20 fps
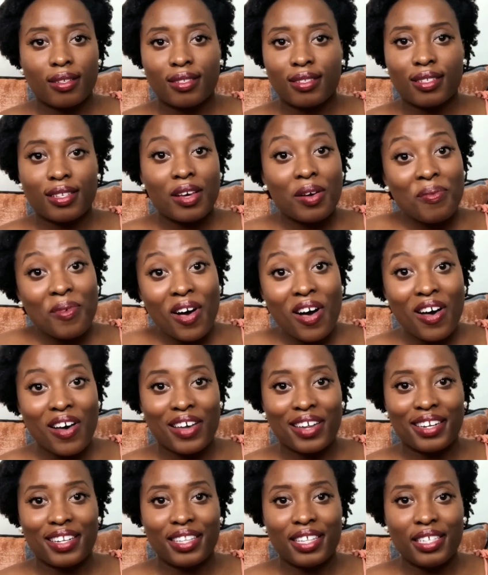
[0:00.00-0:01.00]
Come on,
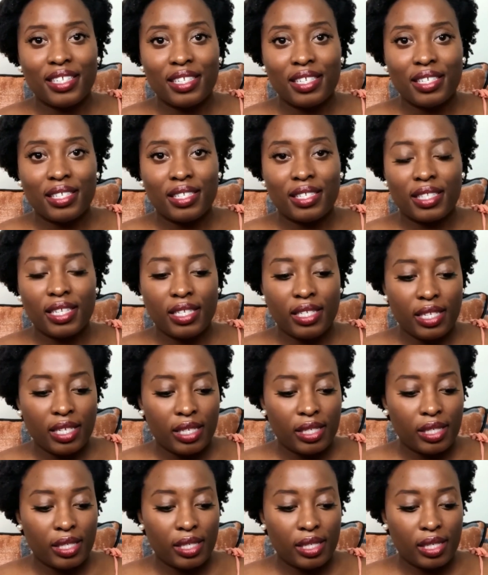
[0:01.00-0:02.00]
this
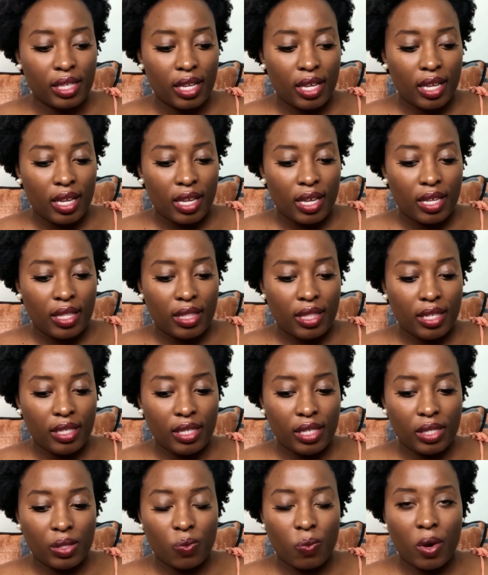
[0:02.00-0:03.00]

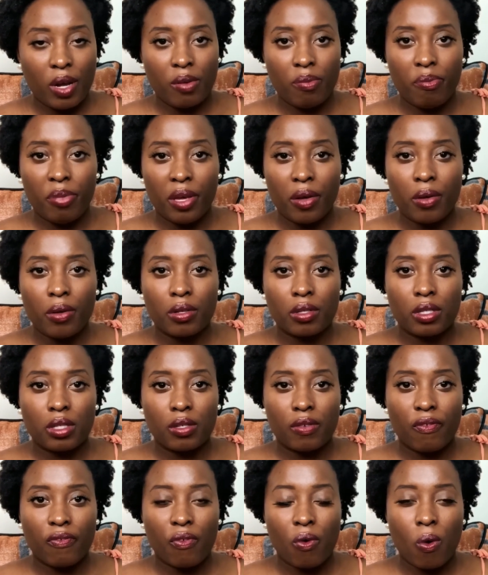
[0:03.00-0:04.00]
is what builds
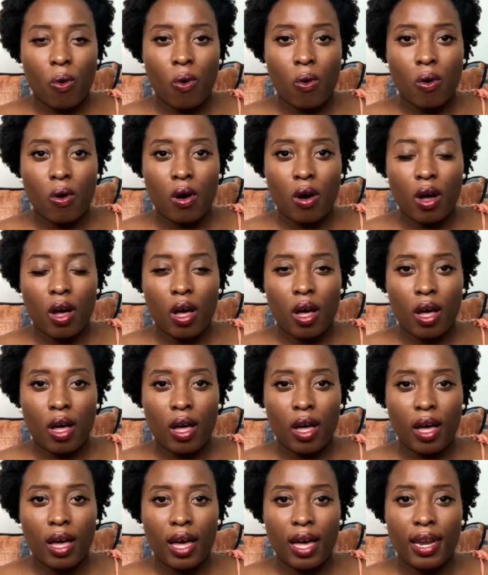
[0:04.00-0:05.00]
for
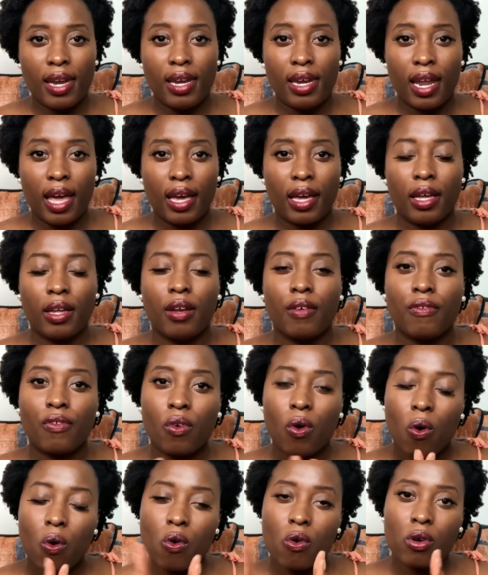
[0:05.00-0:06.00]
a negative
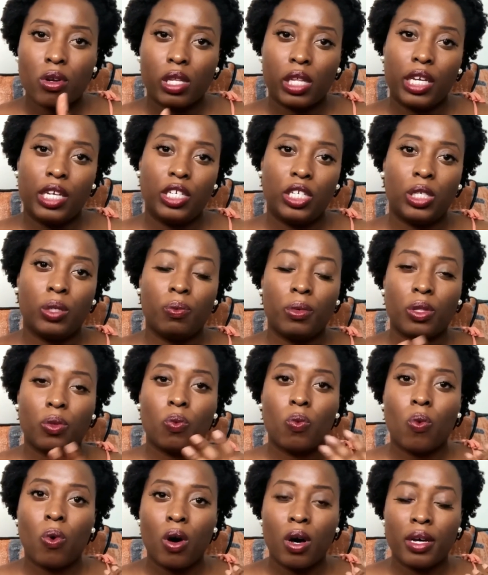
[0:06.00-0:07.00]
correlation with
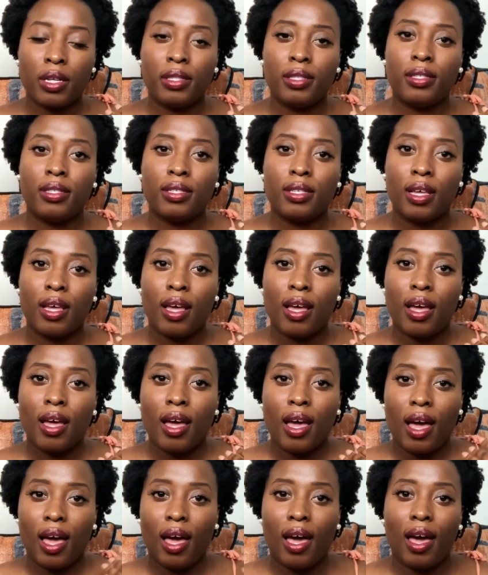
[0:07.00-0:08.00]
one's
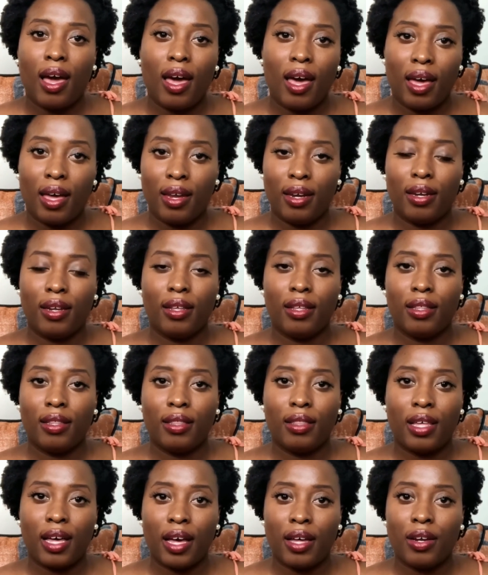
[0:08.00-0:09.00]
head
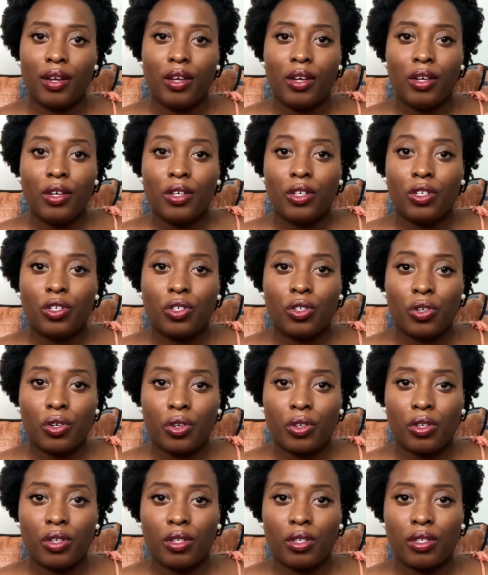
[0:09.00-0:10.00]
that
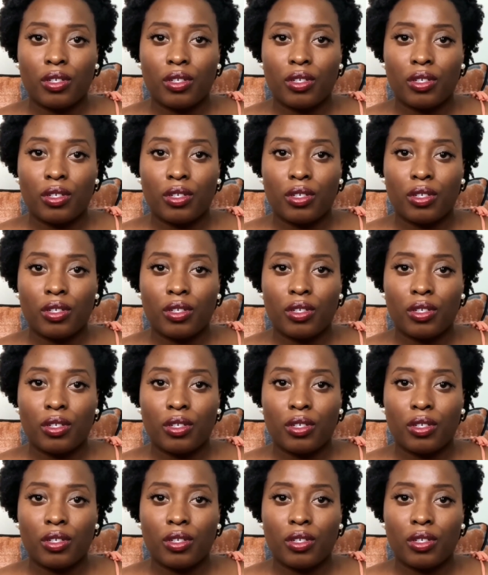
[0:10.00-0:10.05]
should